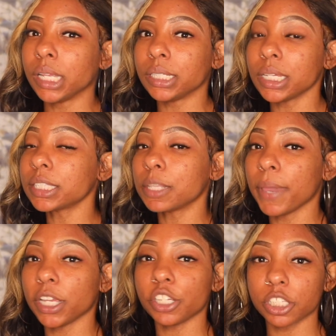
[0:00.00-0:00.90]
just to
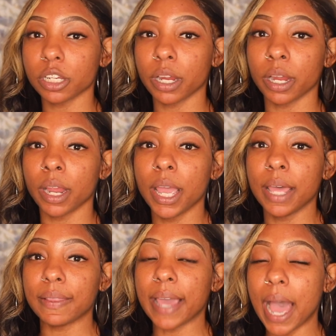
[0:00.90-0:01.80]
make sure
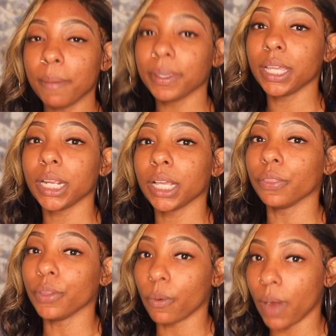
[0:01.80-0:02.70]
that I'm getting
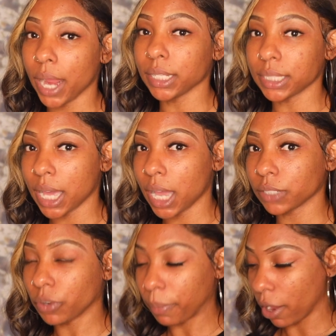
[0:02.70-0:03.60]
the right size
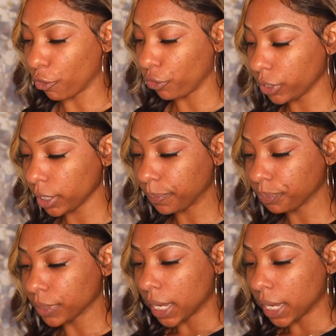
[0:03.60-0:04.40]
for my foot.